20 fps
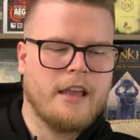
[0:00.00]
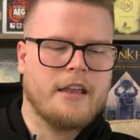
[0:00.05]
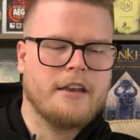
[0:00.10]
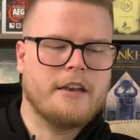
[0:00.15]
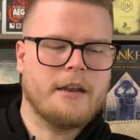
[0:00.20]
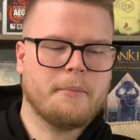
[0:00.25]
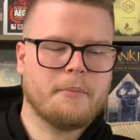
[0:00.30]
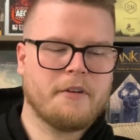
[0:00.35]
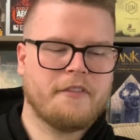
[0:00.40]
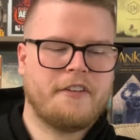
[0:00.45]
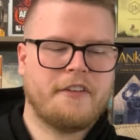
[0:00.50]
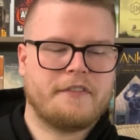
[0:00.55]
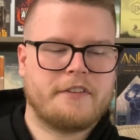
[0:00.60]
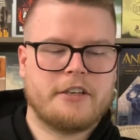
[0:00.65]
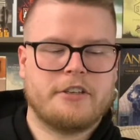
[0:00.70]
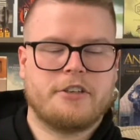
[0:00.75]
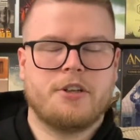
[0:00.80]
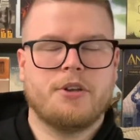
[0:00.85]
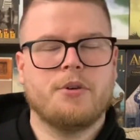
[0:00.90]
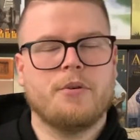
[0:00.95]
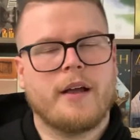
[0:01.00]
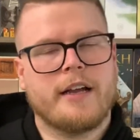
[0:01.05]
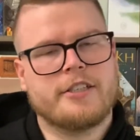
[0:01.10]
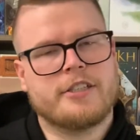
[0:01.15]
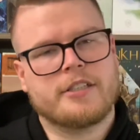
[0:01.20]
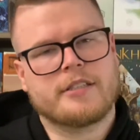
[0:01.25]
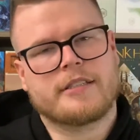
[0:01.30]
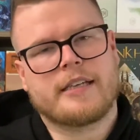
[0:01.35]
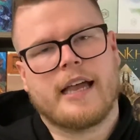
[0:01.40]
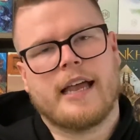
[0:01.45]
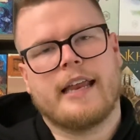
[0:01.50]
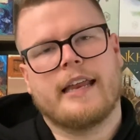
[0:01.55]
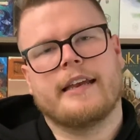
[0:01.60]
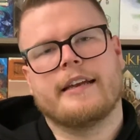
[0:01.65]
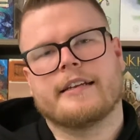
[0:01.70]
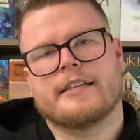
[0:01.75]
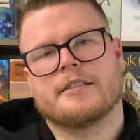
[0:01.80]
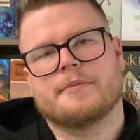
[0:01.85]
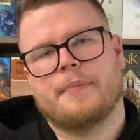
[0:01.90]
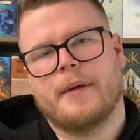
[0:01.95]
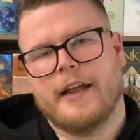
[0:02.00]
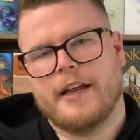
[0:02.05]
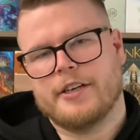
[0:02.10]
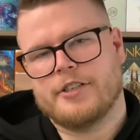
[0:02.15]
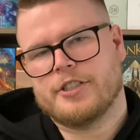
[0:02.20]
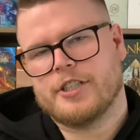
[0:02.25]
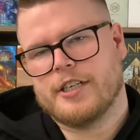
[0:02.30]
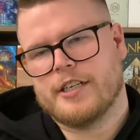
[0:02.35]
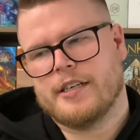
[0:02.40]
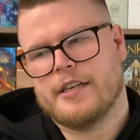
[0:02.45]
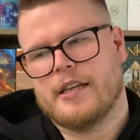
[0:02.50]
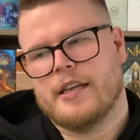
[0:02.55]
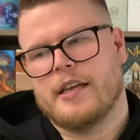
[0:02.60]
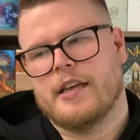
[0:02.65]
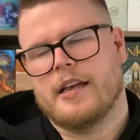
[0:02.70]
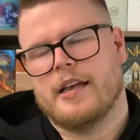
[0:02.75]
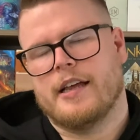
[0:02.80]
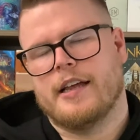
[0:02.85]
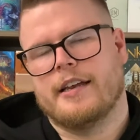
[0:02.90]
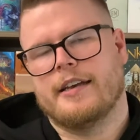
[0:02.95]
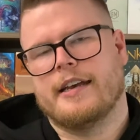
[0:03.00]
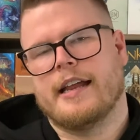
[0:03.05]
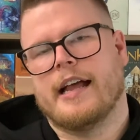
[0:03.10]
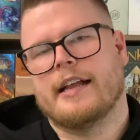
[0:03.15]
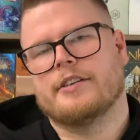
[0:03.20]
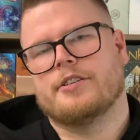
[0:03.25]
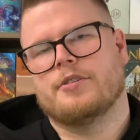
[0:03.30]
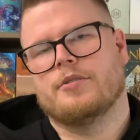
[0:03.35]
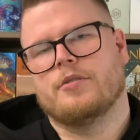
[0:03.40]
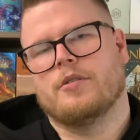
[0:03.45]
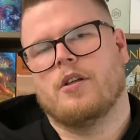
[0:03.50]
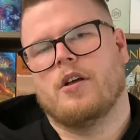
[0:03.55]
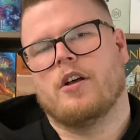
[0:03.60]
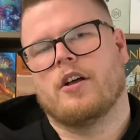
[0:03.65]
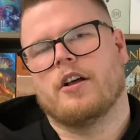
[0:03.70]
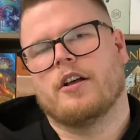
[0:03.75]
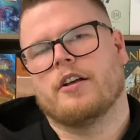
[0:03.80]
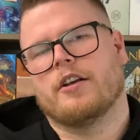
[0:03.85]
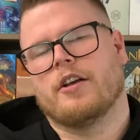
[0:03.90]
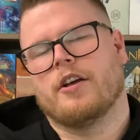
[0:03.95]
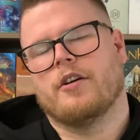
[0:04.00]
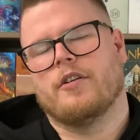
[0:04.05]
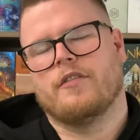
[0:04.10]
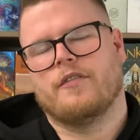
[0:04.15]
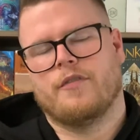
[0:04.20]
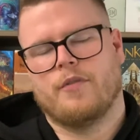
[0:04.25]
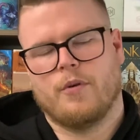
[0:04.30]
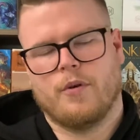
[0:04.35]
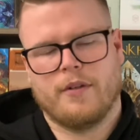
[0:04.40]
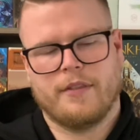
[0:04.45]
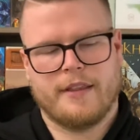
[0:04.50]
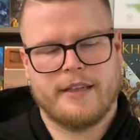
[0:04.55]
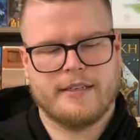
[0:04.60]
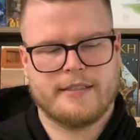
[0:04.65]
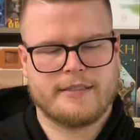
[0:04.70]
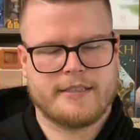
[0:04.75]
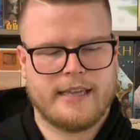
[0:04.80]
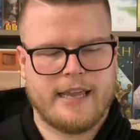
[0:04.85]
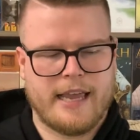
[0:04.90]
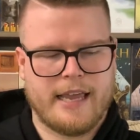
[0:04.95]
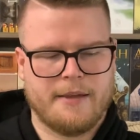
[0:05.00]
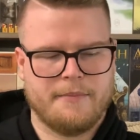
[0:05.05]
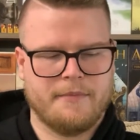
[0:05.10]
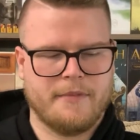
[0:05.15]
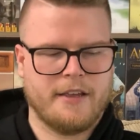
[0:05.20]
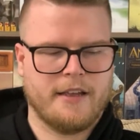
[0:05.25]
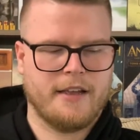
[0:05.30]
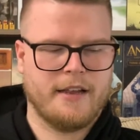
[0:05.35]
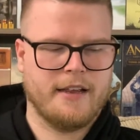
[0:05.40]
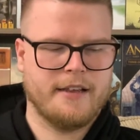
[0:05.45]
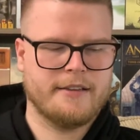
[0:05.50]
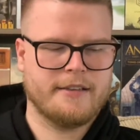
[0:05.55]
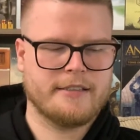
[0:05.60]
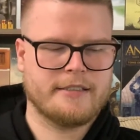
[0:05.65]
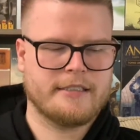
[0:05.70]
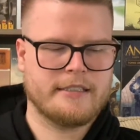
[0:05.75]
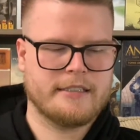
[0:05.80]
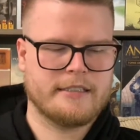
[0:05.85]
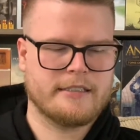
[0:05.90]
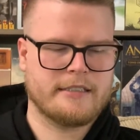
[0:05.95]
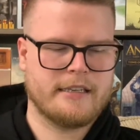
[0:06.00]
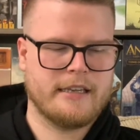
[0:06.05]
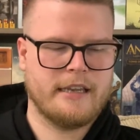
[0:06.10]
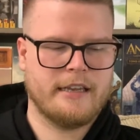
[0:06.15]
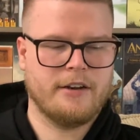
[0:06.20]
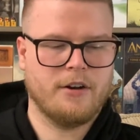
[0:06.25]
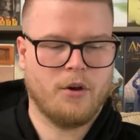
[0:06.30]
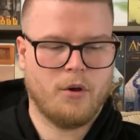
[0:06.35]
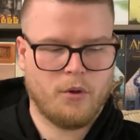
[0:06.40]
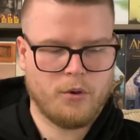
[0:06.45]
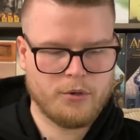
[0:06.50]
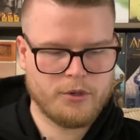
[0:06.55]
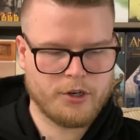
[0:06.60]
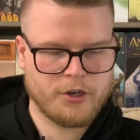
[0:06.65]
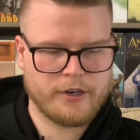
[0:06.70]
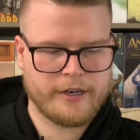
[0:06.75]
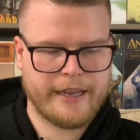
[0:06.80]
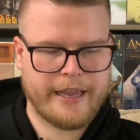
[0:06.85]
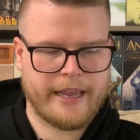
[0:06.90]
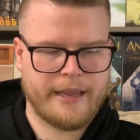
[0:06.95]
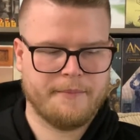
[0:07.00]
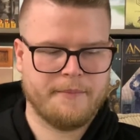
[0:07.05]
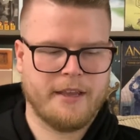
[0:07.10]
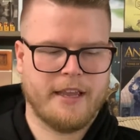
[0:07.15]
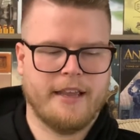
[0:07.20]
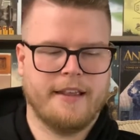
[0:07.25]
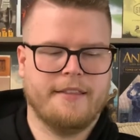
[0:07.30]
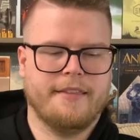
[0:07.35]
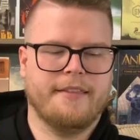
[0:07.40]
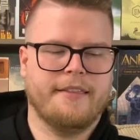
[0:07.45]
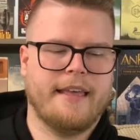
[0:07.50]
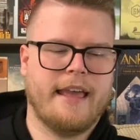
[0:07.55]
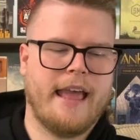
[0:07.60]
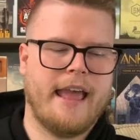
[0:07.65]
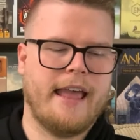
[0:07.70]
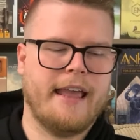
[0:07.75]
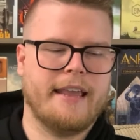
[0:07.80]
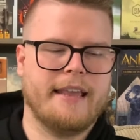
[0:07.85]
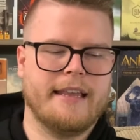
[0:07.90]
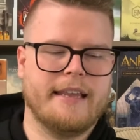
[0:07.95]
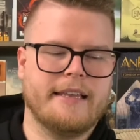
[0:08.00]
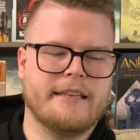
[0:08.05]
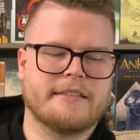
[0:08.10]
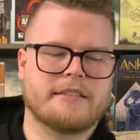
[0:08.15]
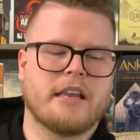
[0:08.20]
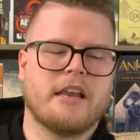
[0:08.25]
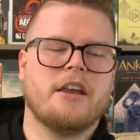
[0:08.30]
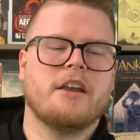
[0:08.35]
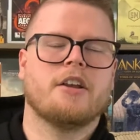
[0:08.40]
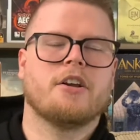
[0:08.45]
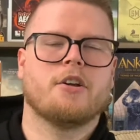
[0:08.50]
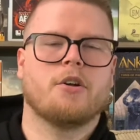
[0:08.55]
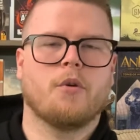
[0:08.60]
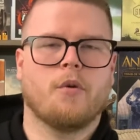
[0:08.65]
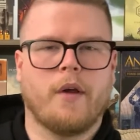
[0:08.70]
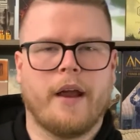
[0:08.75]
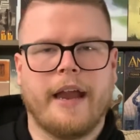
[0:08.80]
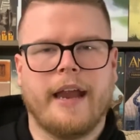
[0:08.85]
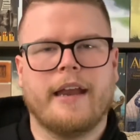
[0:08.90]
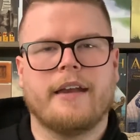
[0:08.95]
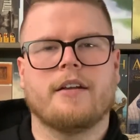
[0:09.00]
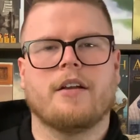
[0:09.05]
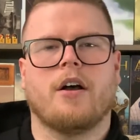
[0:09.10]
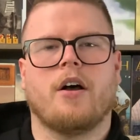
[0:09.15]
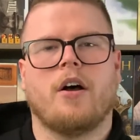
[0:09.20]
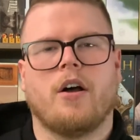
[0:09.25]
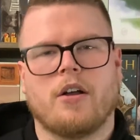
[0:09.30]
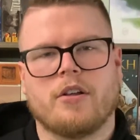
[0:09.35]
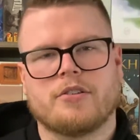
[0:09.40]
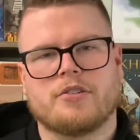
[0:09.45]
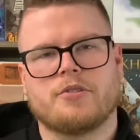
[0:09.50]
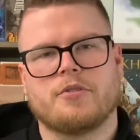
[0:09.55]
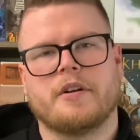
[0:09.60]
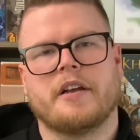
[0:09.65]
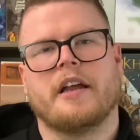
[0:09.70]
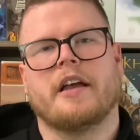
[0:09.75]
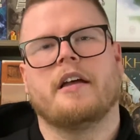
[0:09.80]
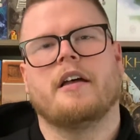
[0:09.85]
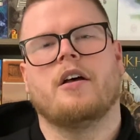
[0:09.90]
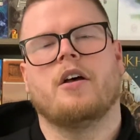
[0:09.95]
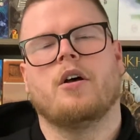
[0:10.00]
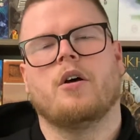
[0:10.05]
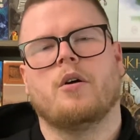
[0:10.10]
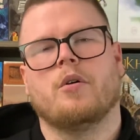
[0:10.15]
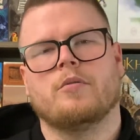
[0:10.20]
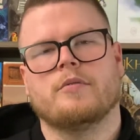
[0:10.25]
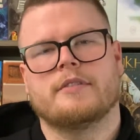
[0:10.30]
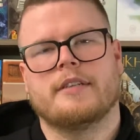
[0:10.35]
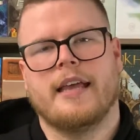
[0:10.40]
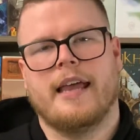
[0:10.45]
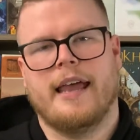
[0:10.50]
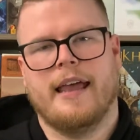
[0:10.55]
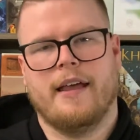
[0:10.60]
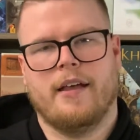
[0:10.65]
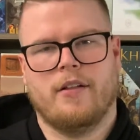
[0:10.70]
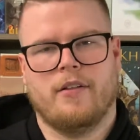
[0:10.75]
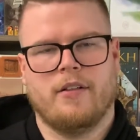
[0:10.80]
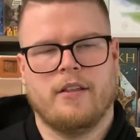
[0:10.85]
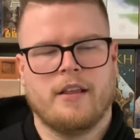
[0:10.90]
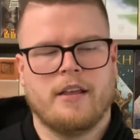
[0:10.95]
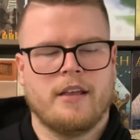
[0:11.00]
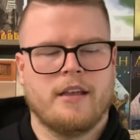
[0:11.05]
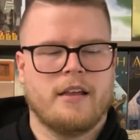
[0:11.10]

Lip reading: Number 52, I just got an expansion not too long ago for this game. This is an older game, and that is Grand Austria Hotel.